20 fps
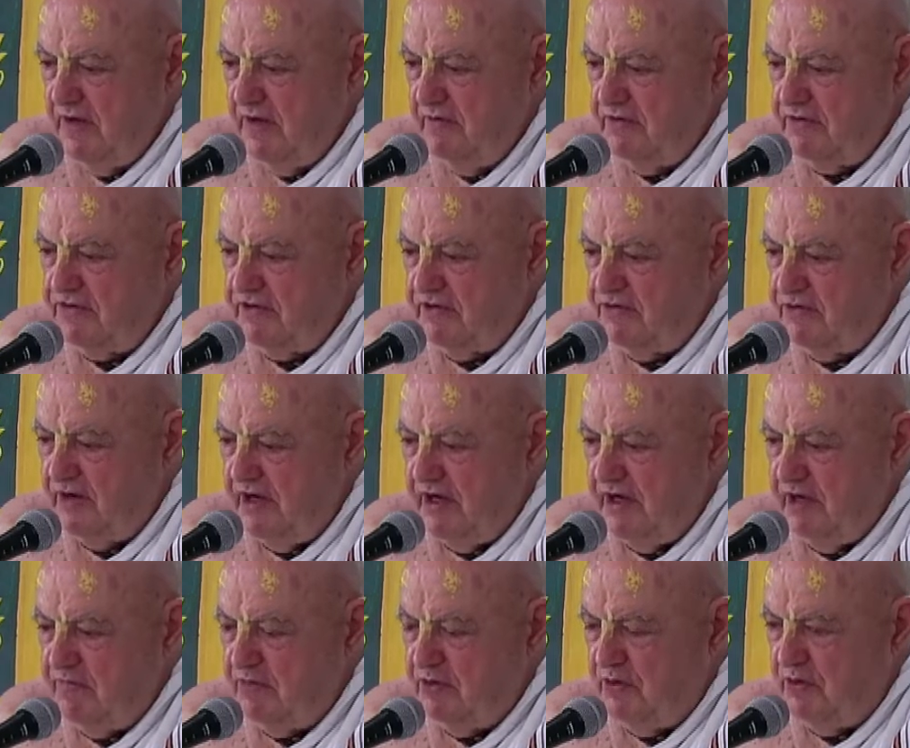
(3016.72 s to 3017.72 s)
But it was a
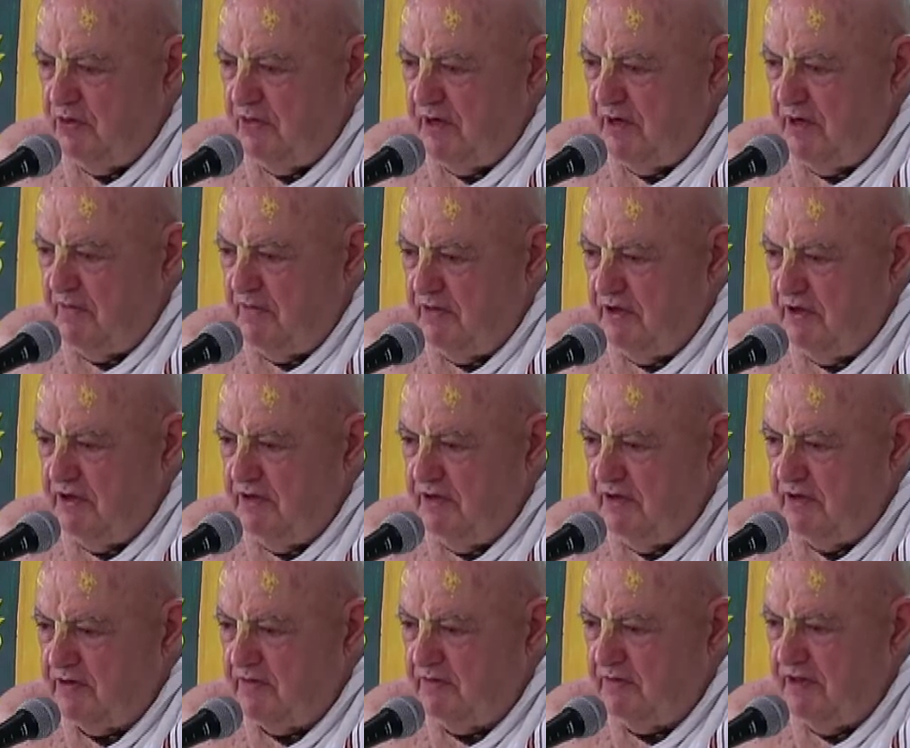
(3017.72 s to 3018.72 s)
training program,
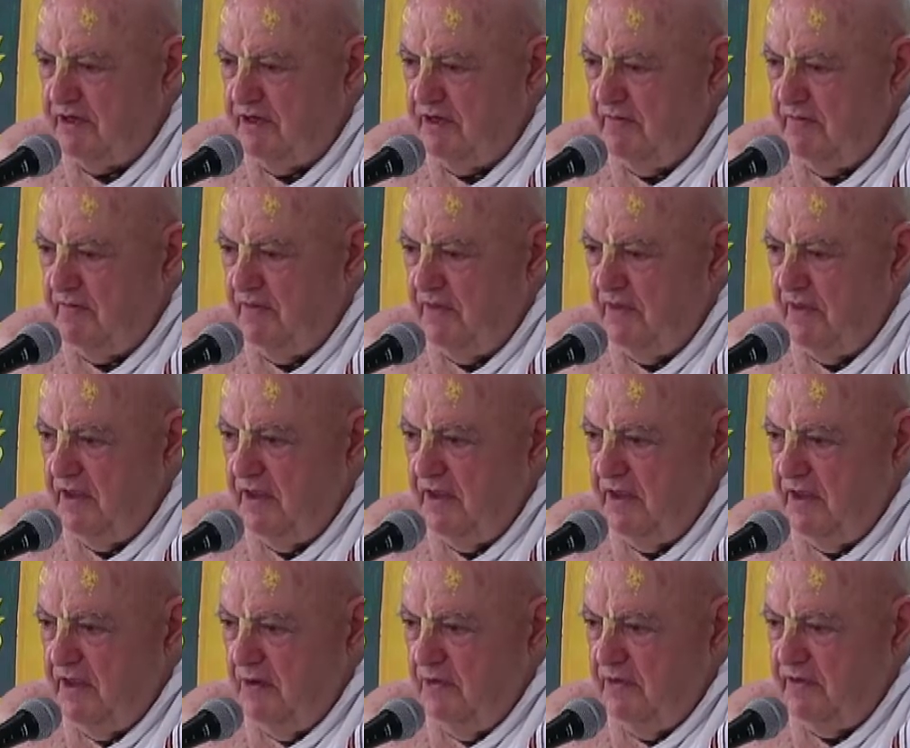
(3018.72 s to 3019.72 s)
and ultimately
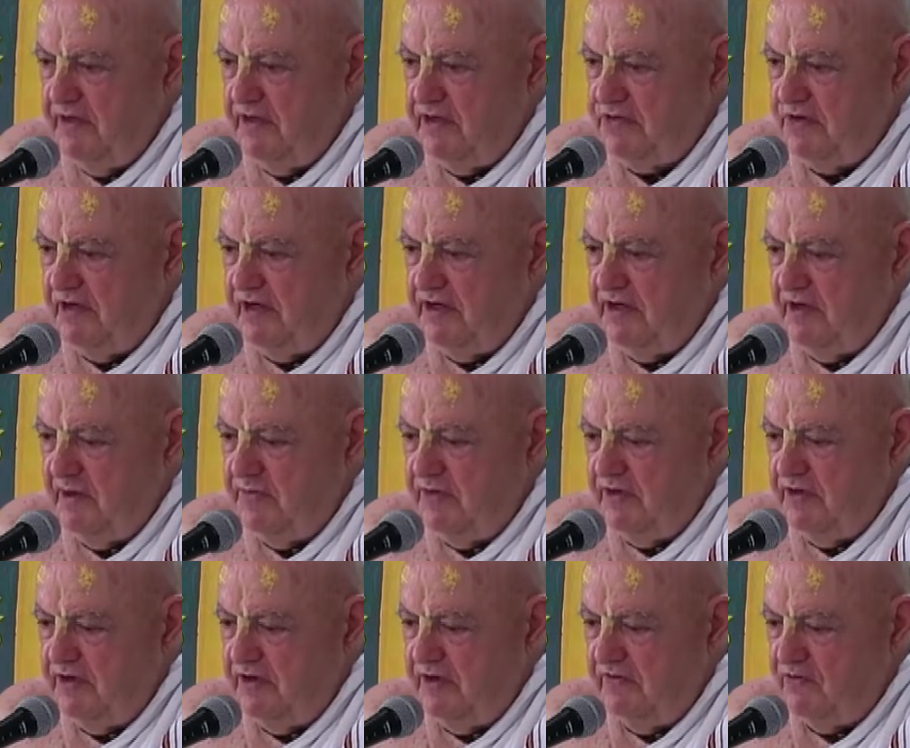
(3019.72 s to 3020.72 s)
we get trained
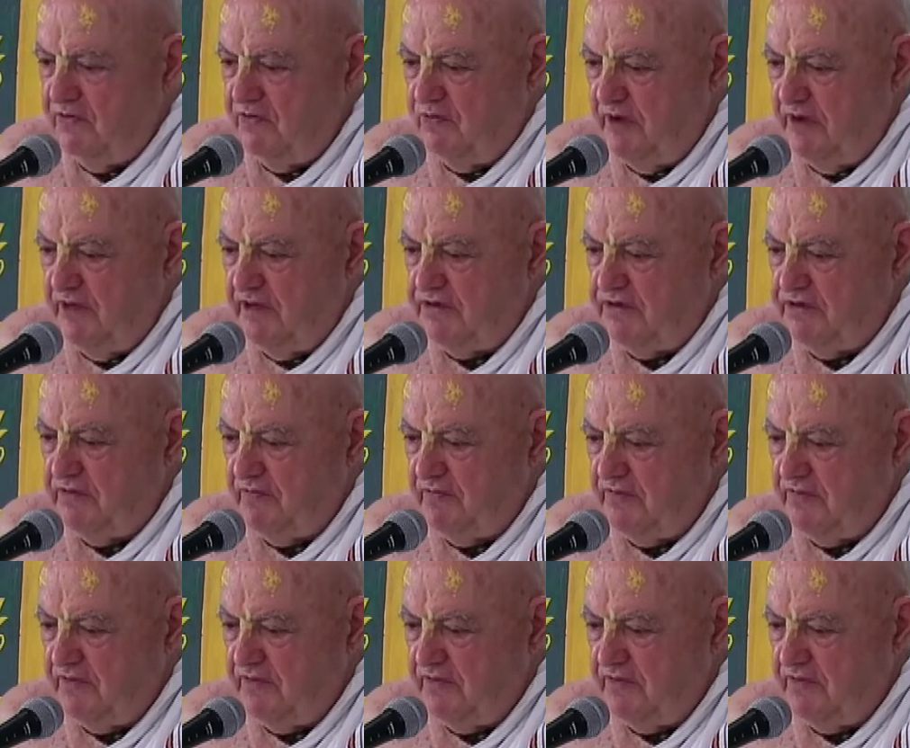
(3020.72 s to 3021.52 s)
up in different ways.